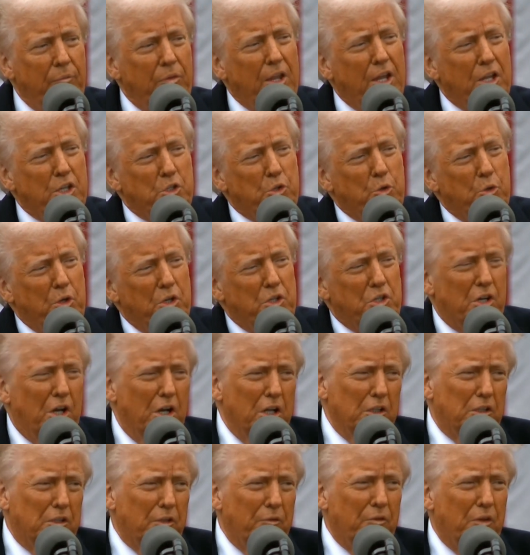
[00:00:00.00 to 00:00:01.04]
As a
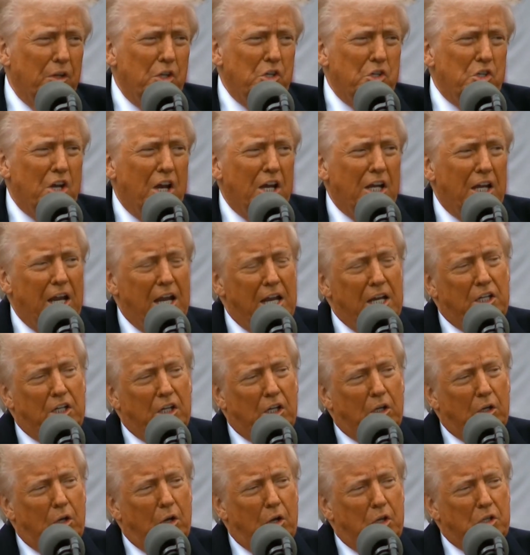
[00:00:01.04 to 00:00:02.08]
result of these
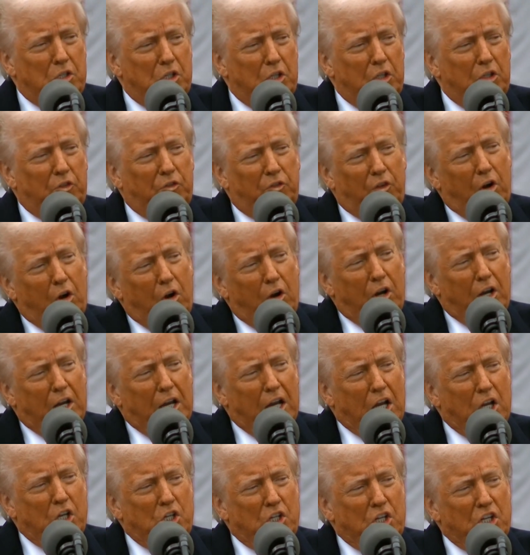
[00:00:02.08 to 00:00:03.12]
gigantic losses, foreign
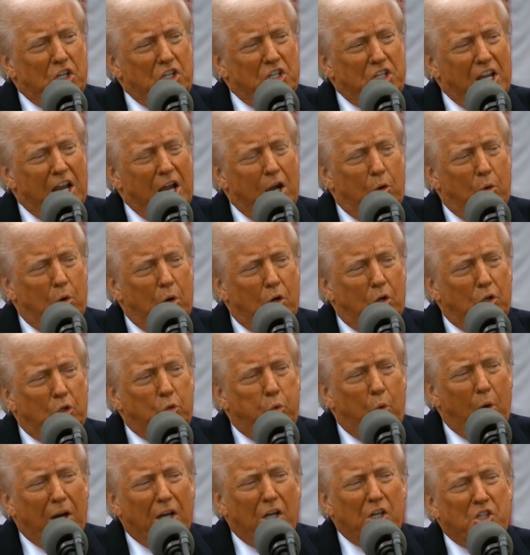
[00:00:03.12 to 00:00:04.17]
nations now own
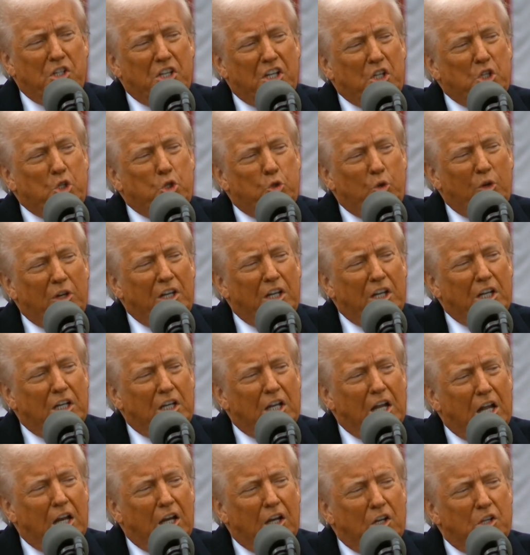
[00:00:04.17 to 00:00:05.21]
$26 trillion
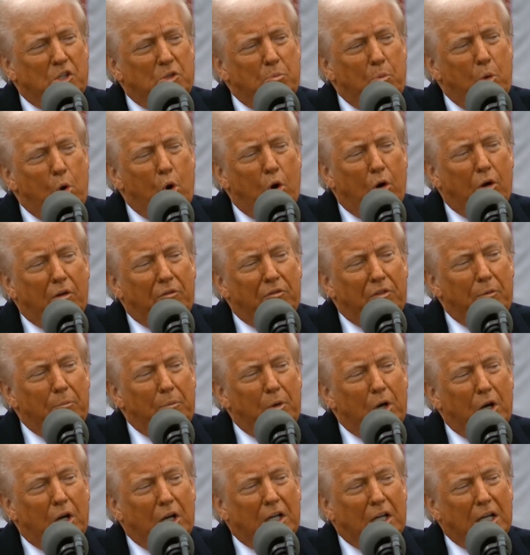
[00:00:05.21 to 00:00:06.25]
more of
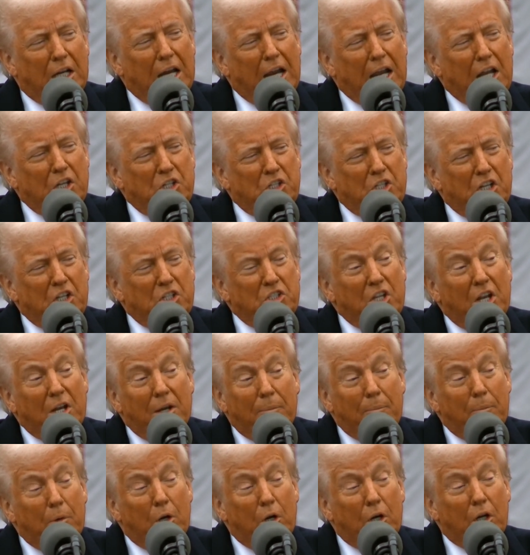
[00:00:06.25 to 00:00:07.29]
American assets than
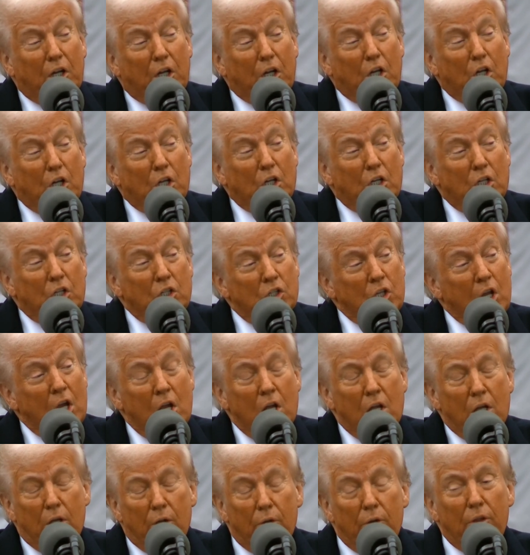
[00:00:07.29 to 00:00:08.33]

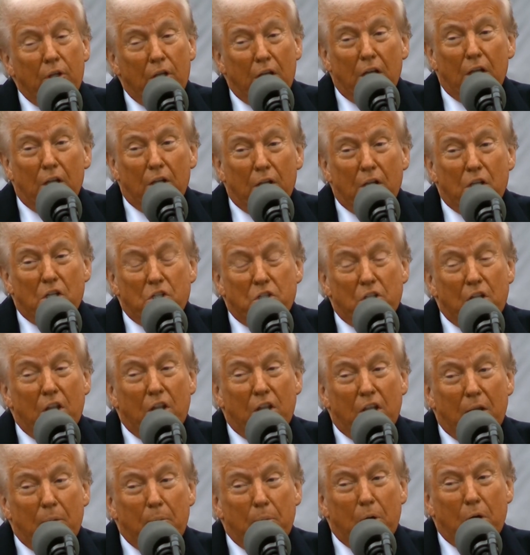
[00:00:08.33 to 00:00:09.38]
think of this, than
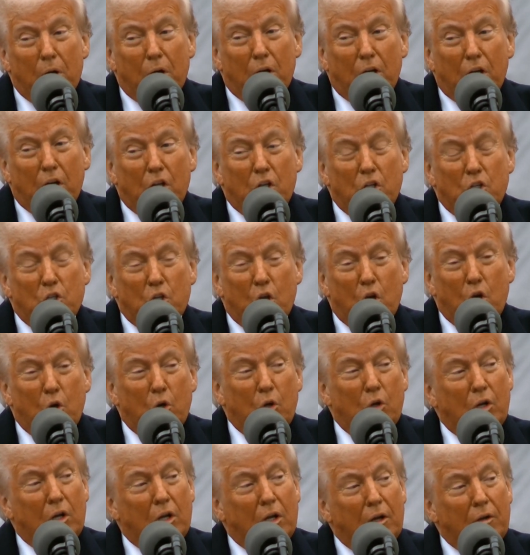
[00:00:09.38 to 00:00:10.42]
the Americans
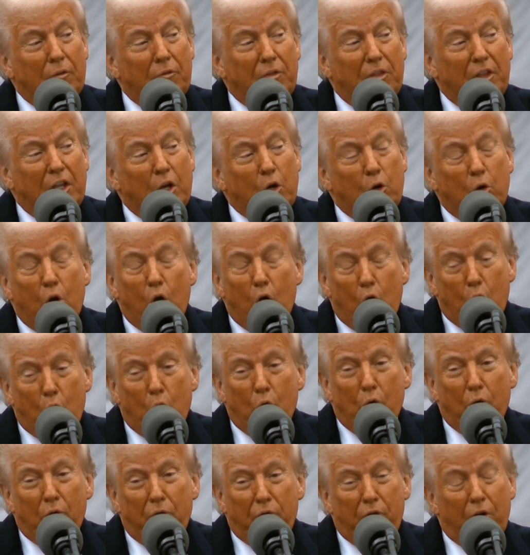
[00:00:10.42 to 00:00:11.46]
own of their
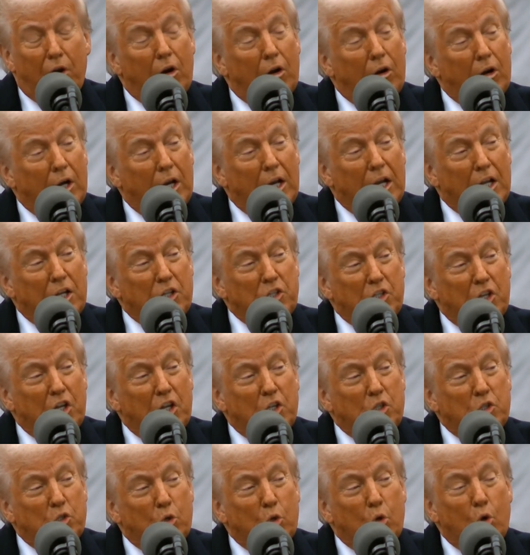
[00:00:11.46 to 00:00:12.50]
own foreign
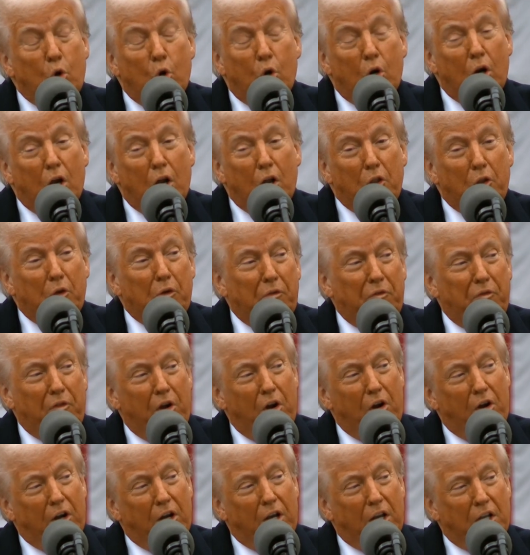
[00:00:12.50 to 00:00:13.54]
assets or other
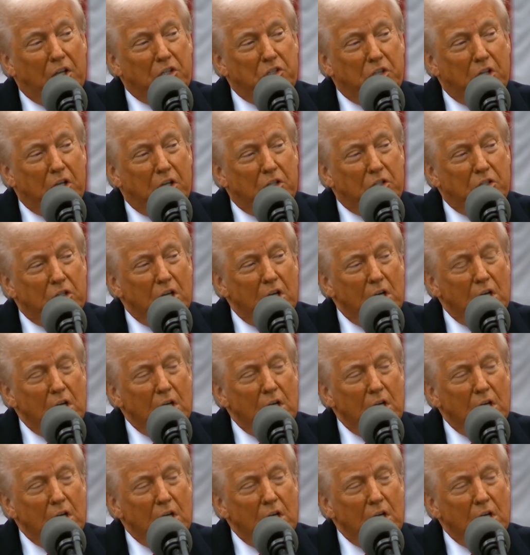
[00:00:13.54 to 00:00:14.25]
foreign assets.